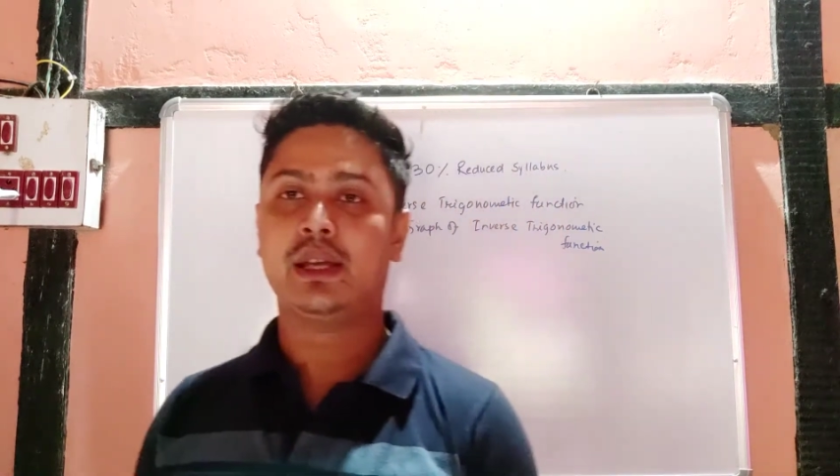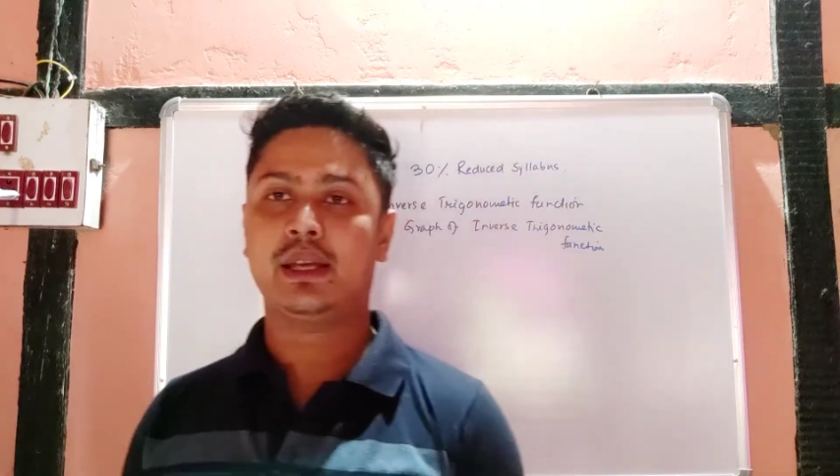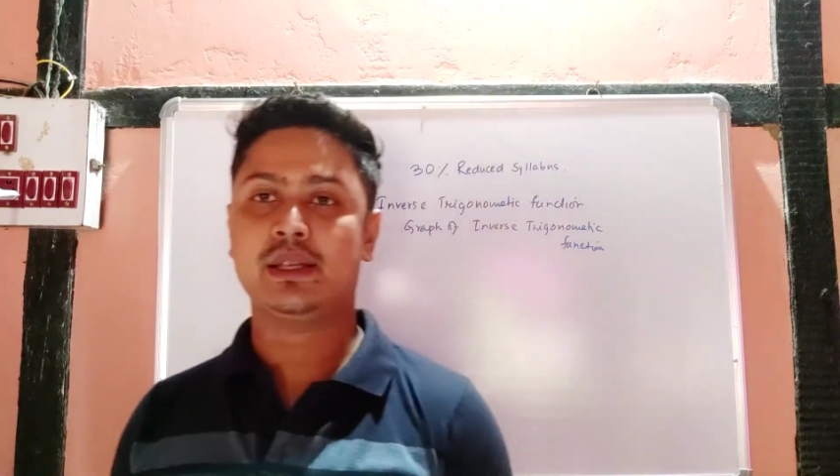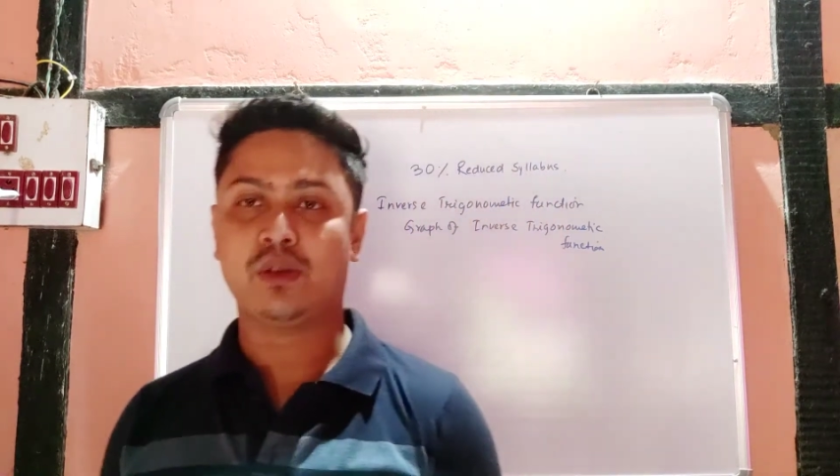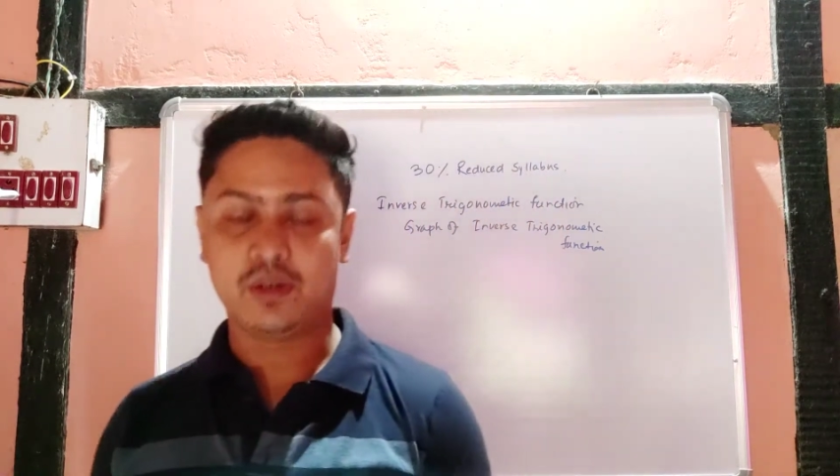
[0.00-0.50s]

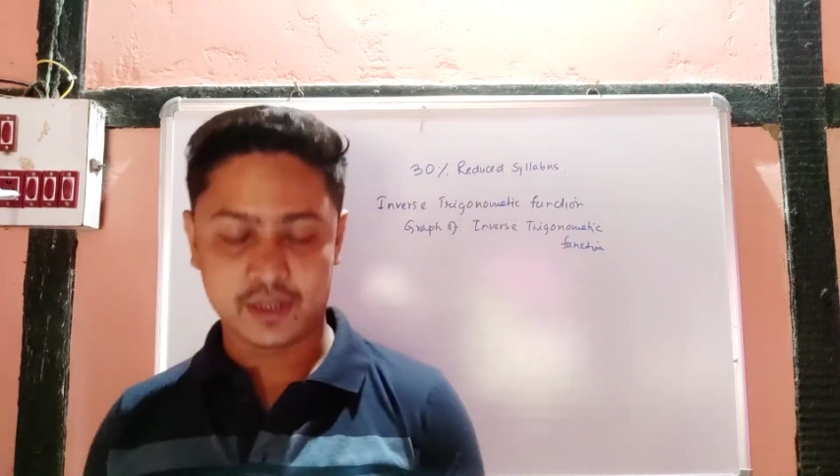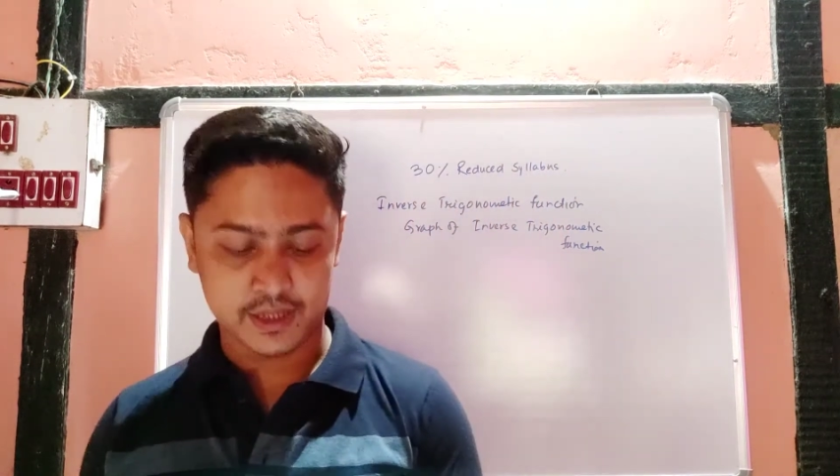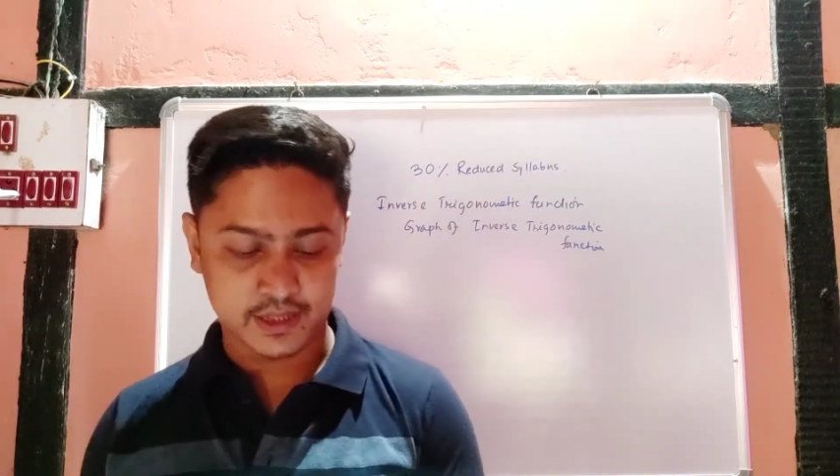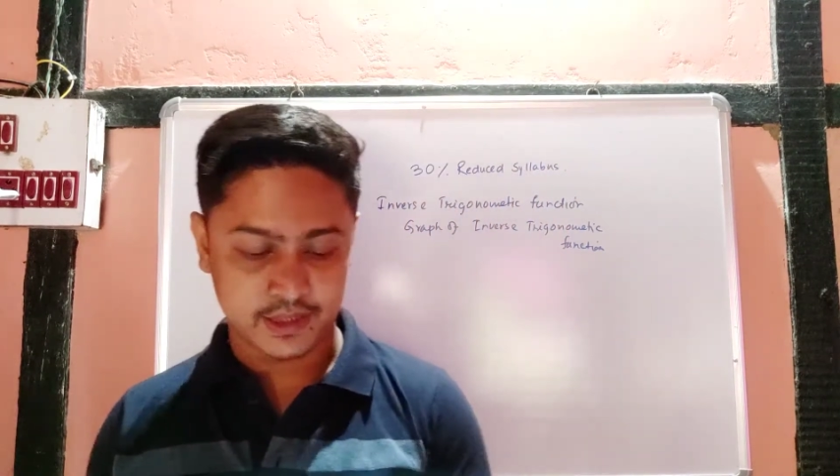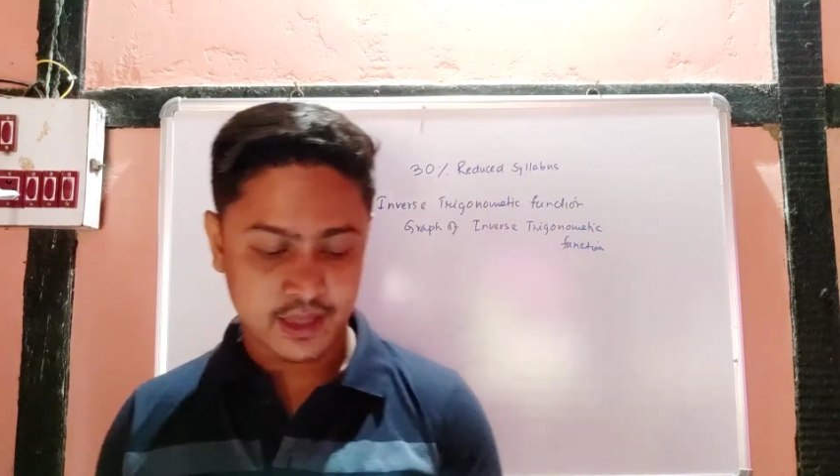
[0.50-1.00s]
is only
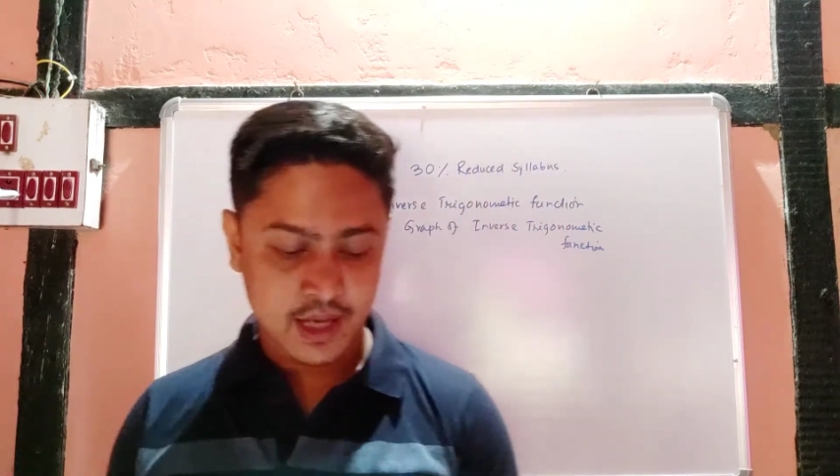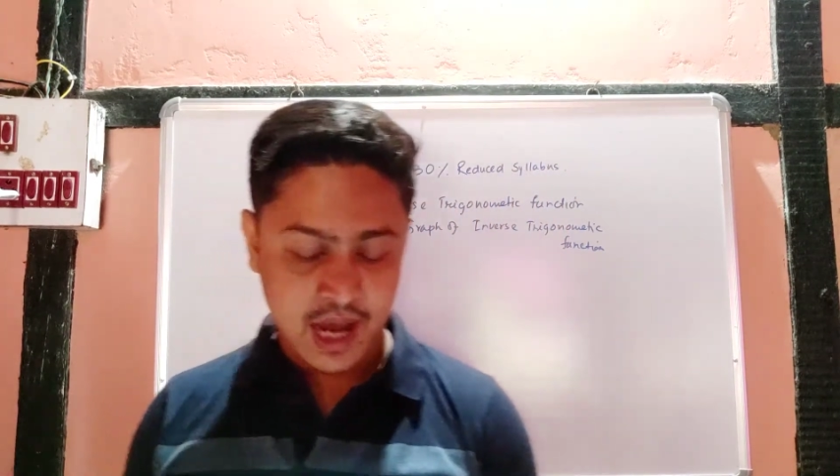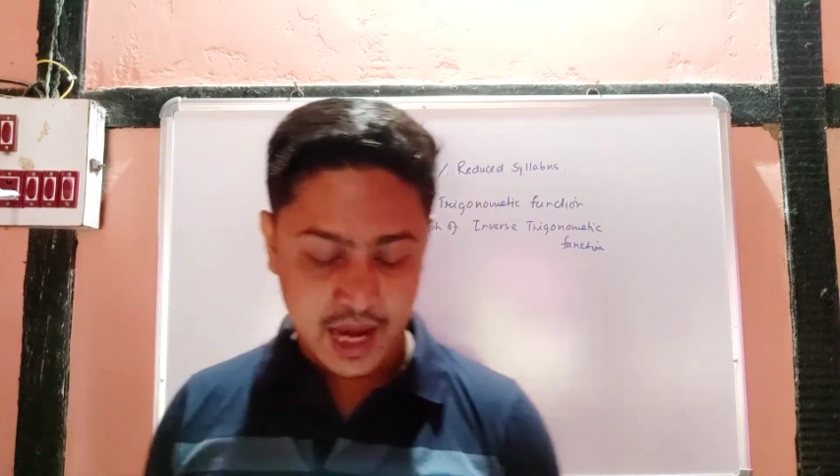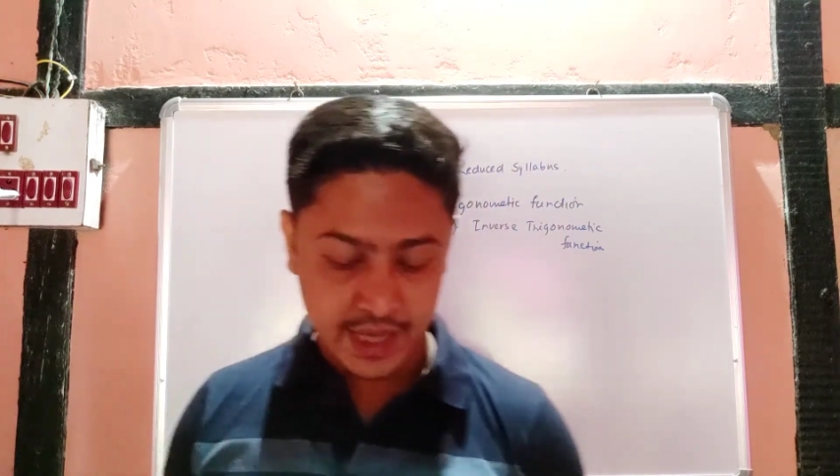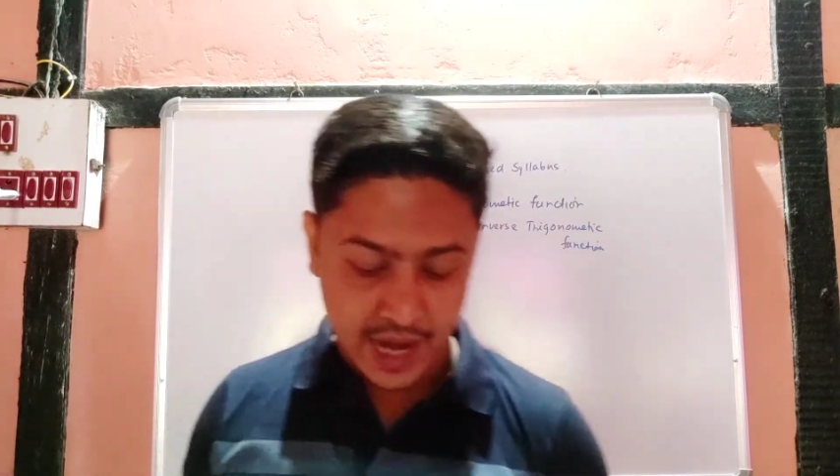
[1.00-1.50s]
needed.
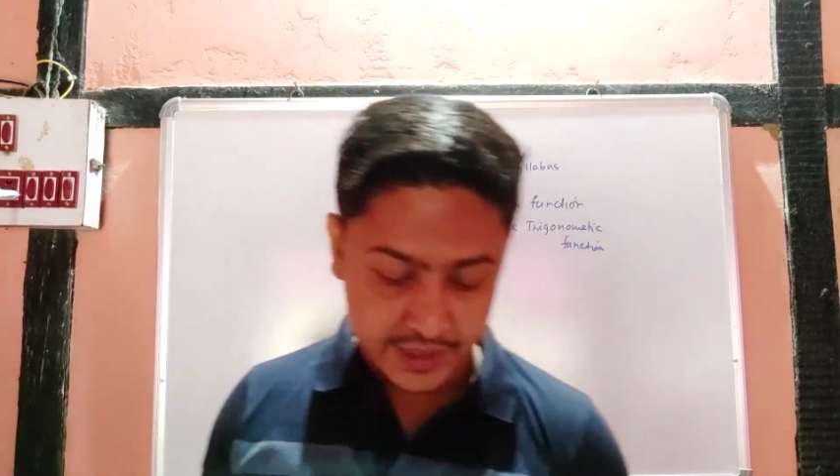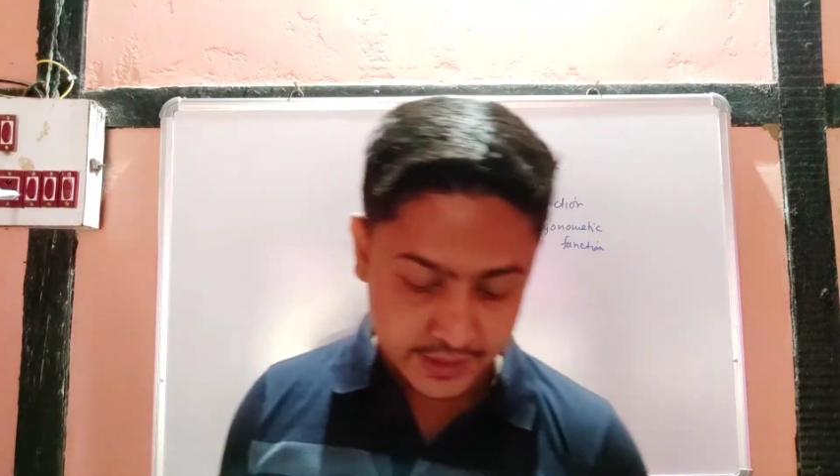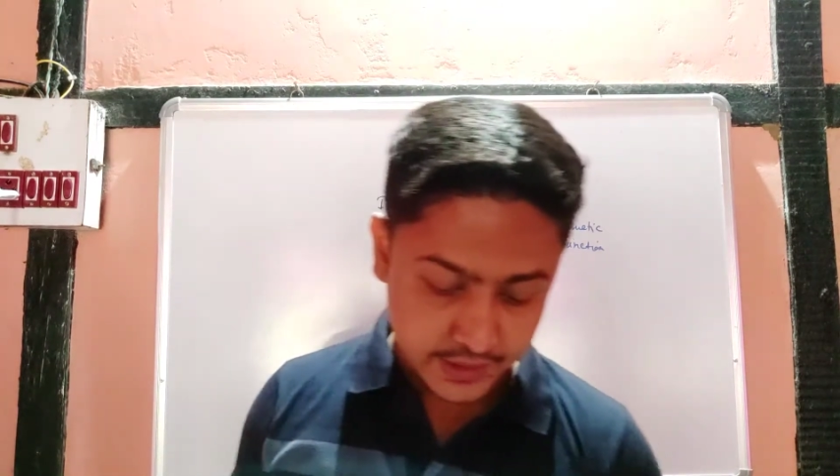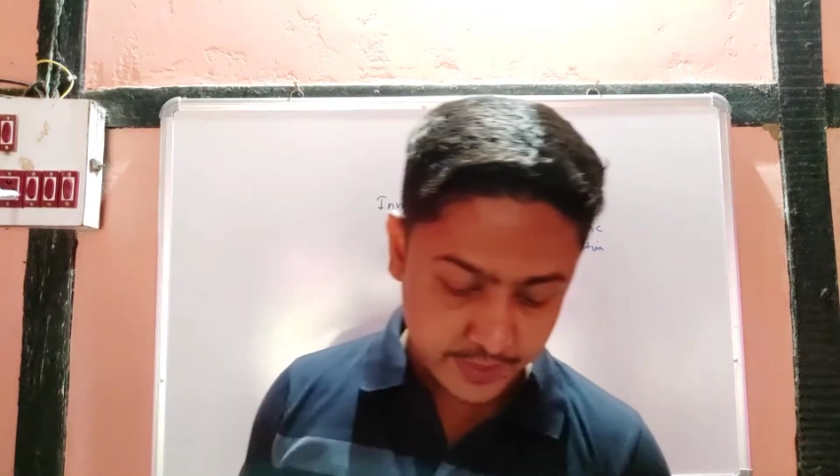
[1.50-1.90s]
And other